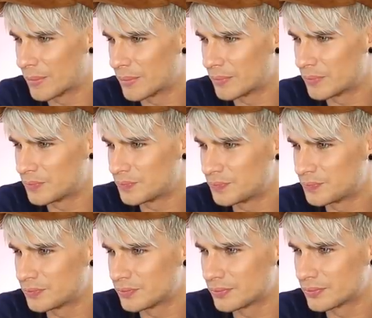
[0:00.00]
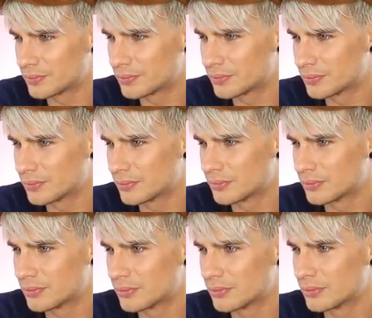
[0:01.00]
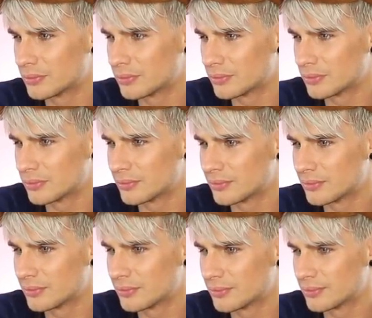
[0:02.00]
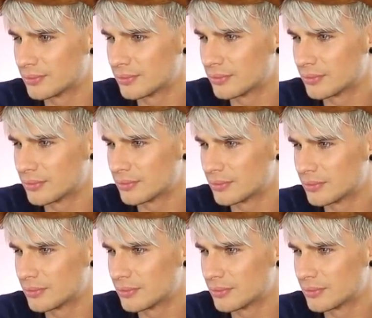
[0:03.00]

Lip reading: [no speech]